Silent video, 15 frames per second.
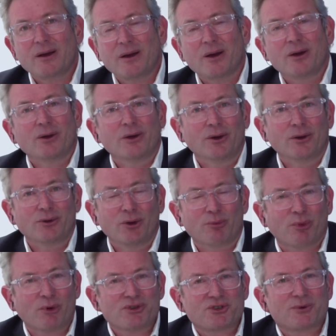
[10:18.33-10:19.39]
The
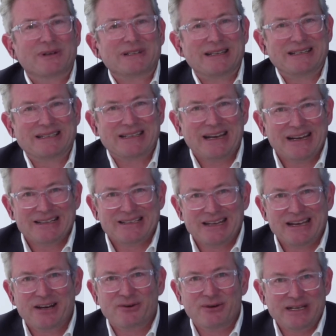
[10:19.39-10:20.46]
Porsche as it stands
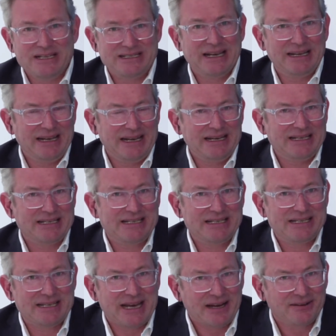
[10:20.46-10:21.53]
here, is that a
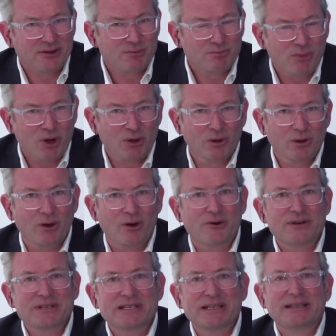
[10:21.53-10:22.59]
standard model or
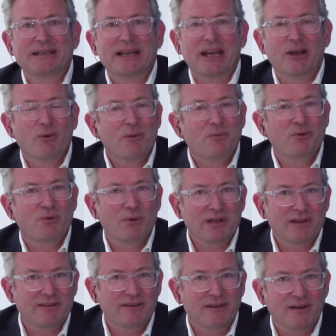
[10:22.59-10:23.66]
is it equipped
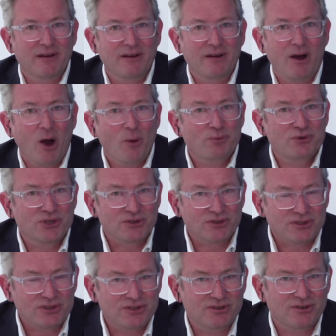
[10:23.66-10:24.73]
with
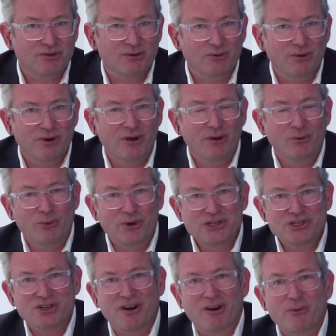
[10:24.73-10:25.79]
options which
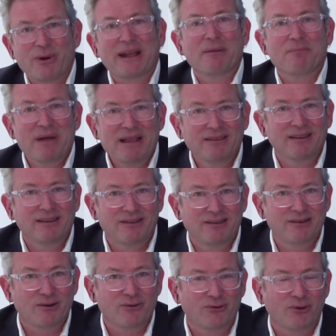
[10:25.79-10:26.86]
are recommended
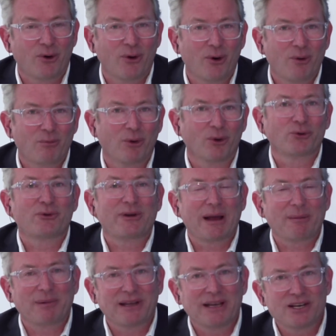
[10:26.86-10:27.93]
for poultry
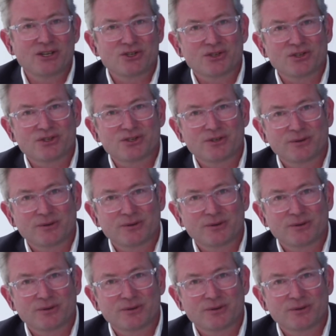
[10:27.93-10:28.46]
applications?